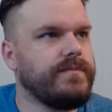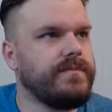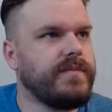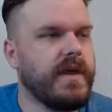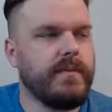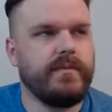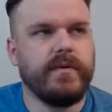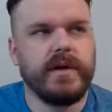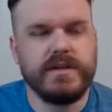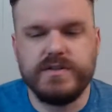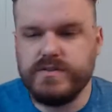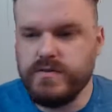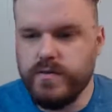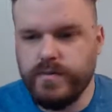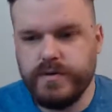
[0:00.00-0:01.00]
They play
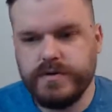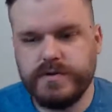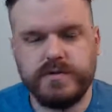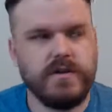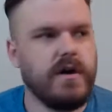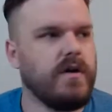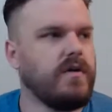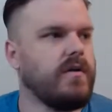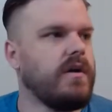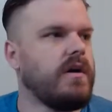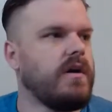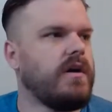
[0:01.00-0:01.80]
super slow.